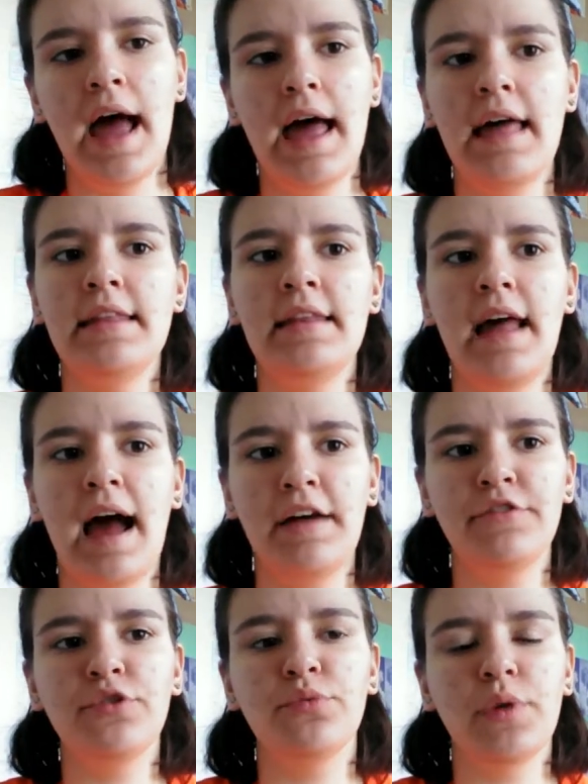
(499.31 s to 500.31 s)
And
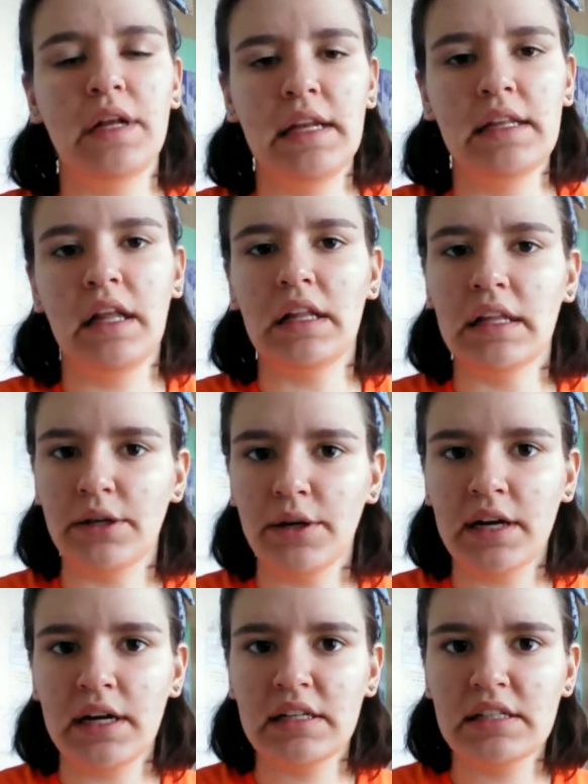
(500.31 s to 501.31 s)
after reading the
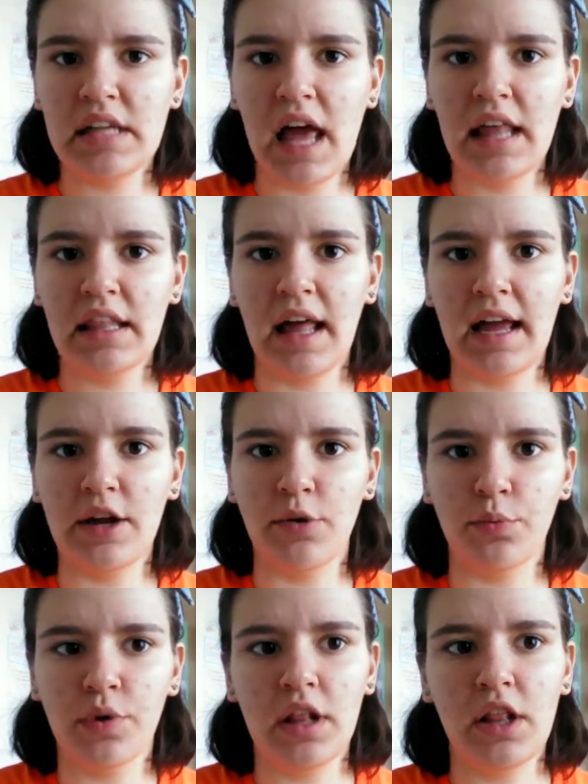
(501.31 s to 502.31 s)
lyrics and like
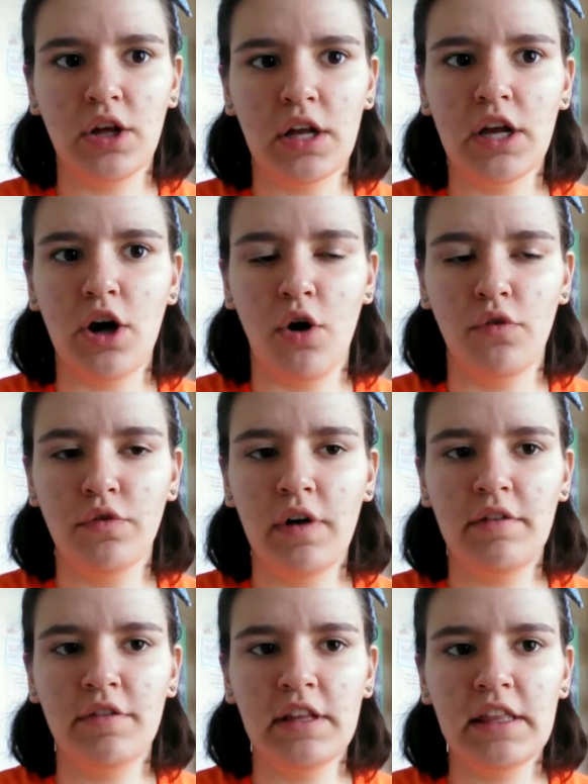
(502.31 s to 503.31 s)
really looking over
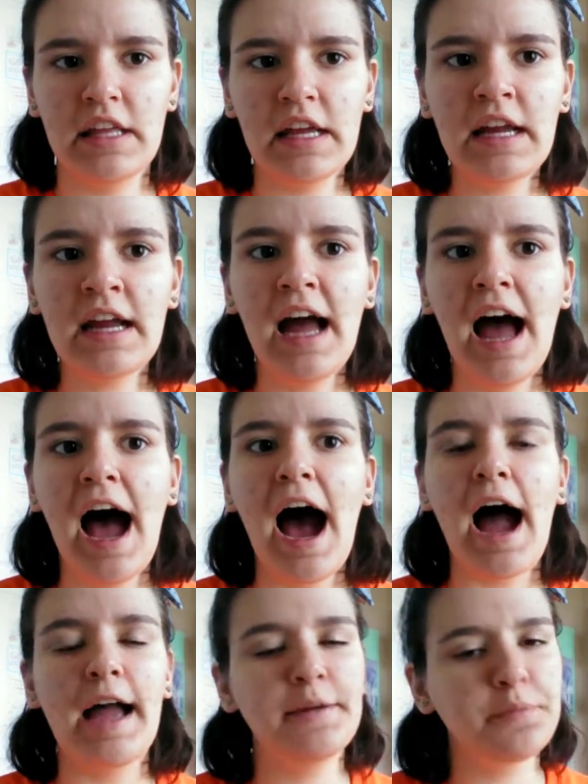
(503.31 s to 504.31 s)
everything,
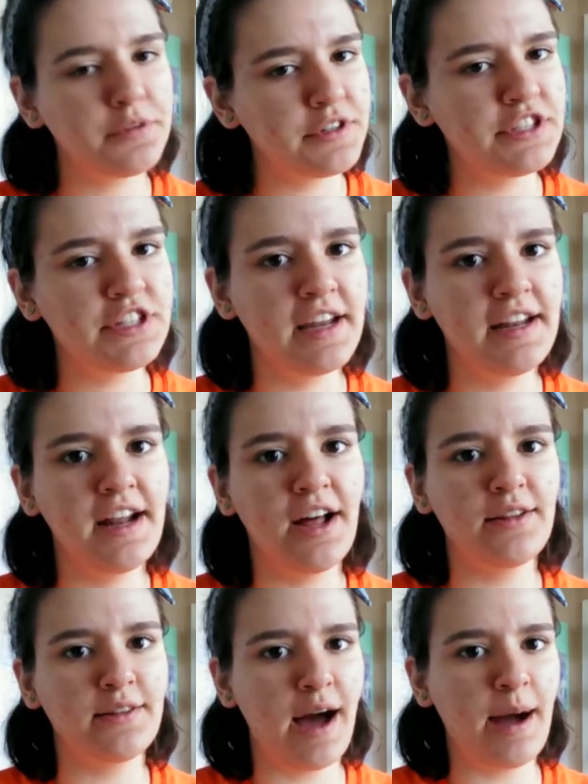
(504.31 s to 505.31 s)
I appreciate it a
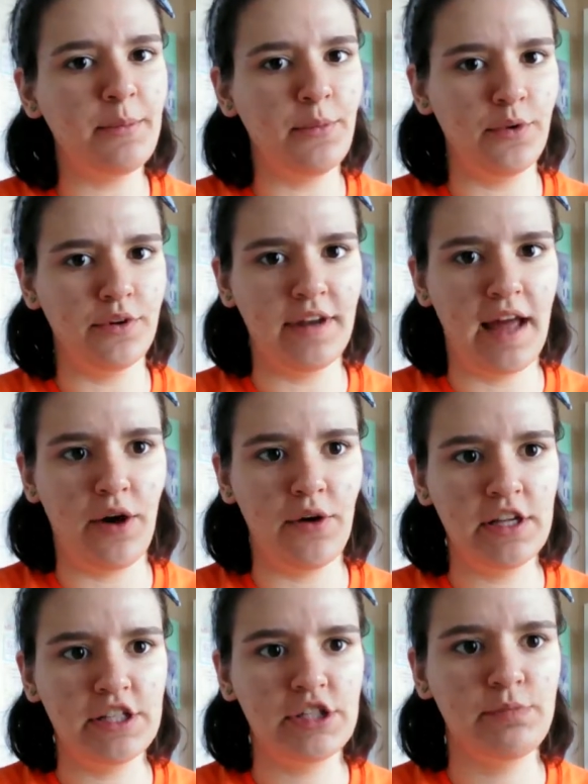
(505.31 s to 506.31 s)
lot more now,
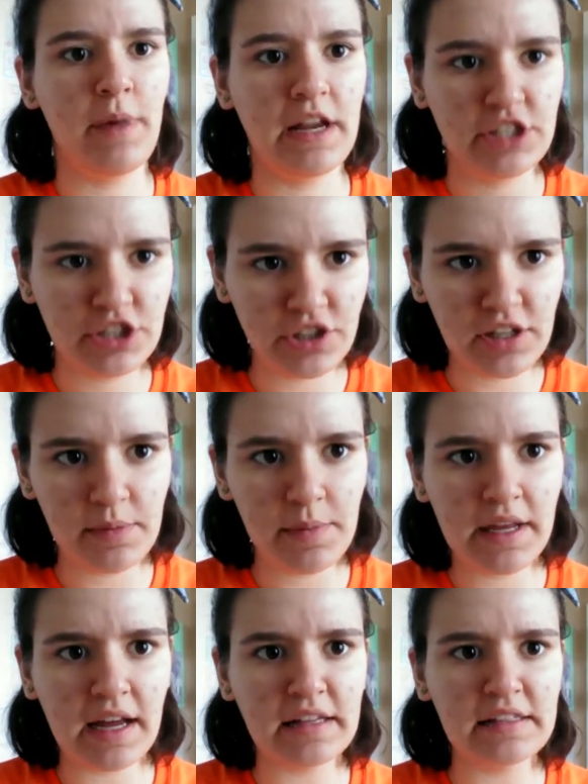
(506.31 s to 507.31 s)
especially
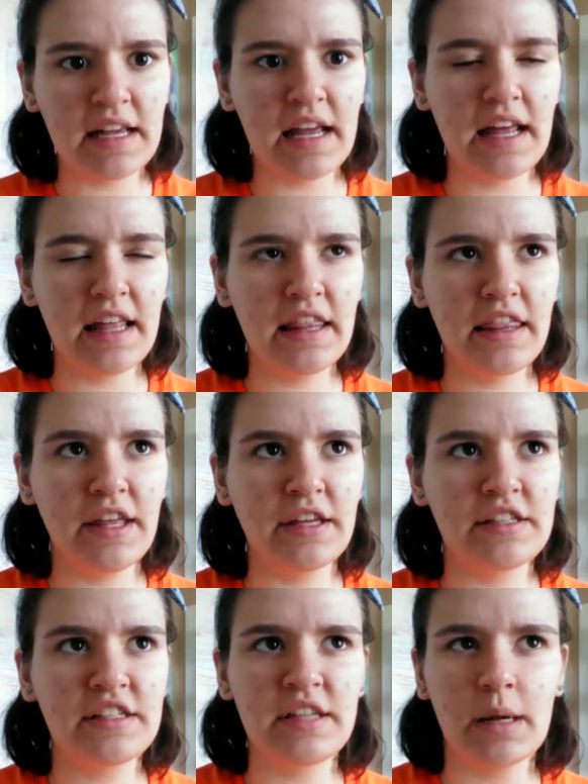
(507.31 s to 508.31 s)
because the
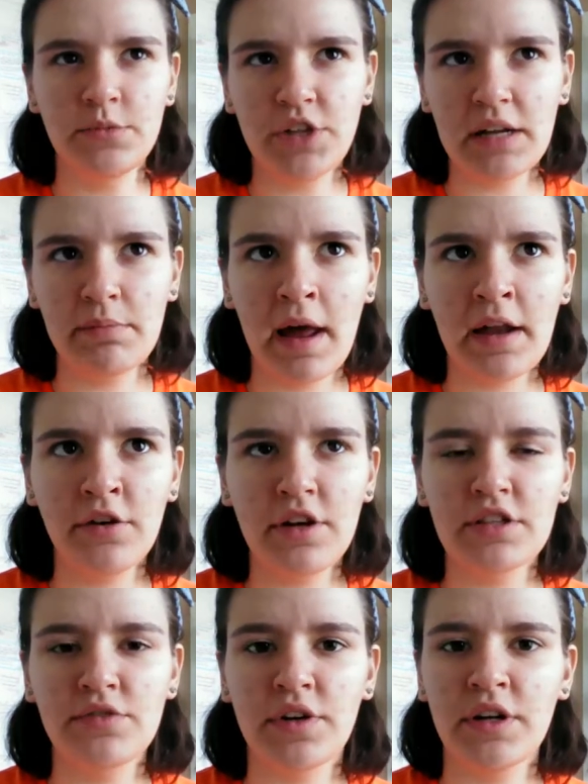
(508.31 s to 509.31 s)
subject matter
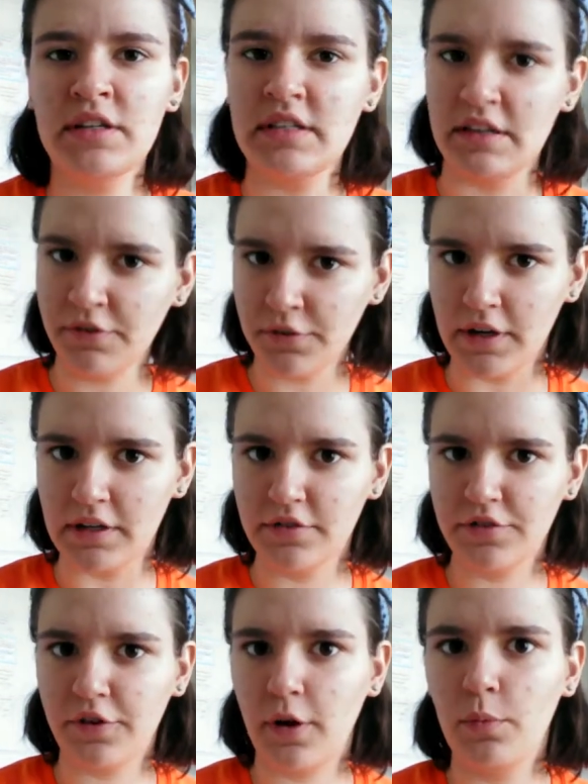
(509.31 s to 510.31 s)
is very different
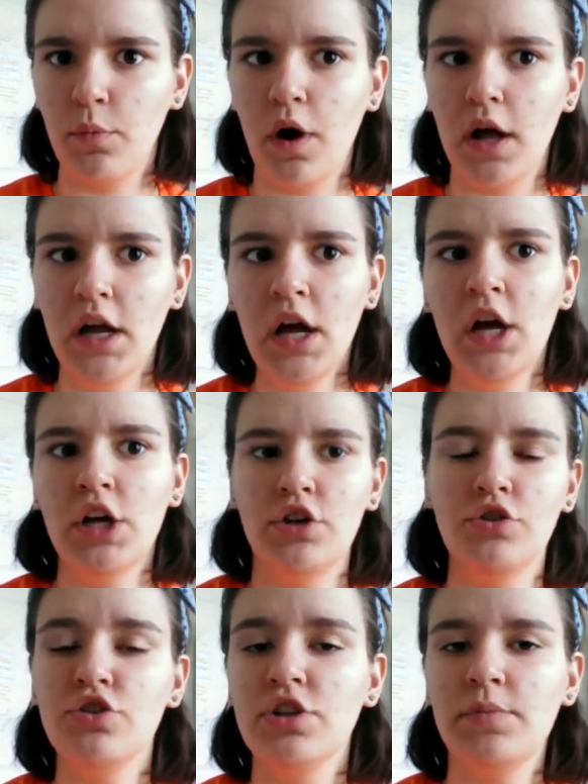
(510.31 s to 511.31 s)
from what
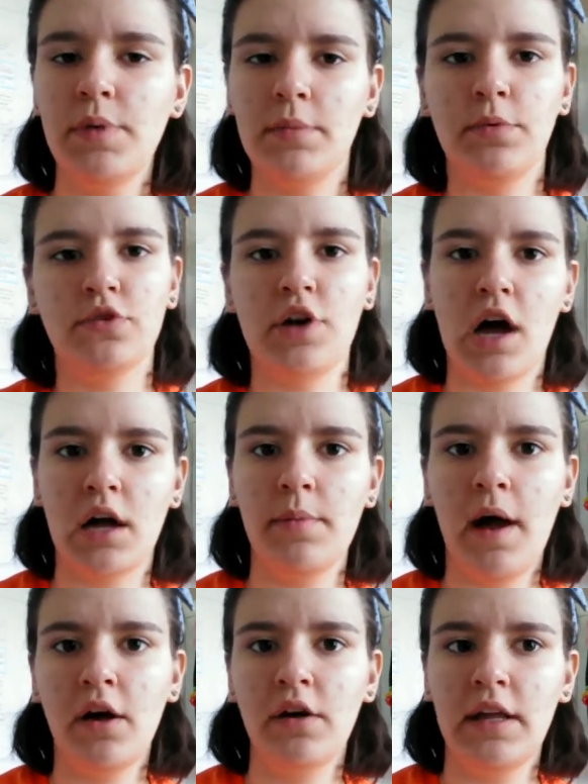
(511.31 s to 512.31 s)
usually people talk
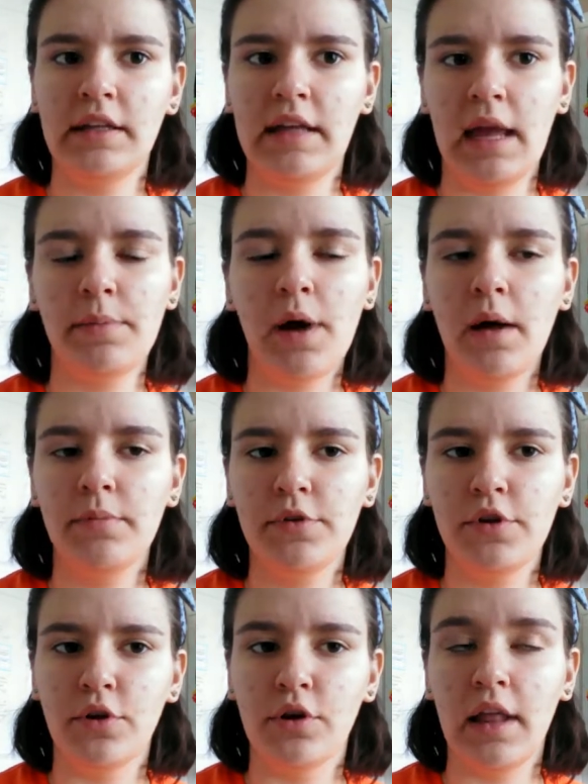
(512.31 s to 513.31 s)
about in K-pop,
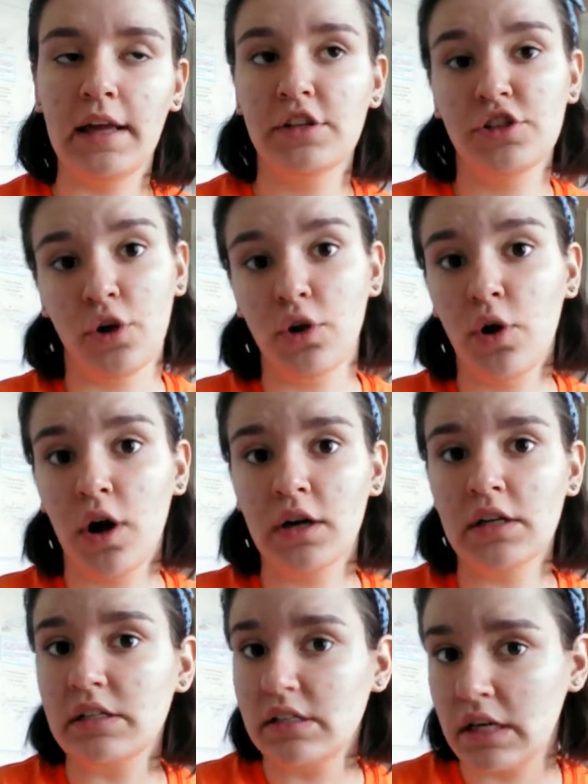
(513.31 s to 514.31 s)
or like solo
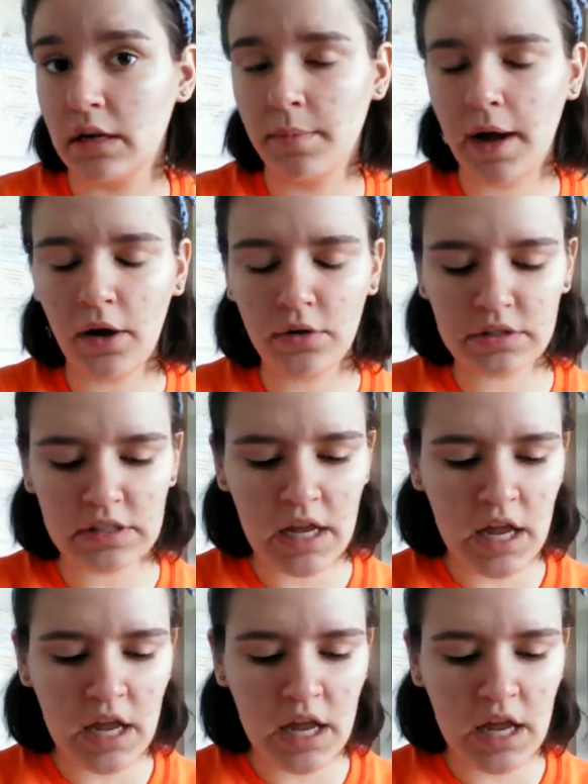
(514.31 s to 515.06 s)
artists sing about.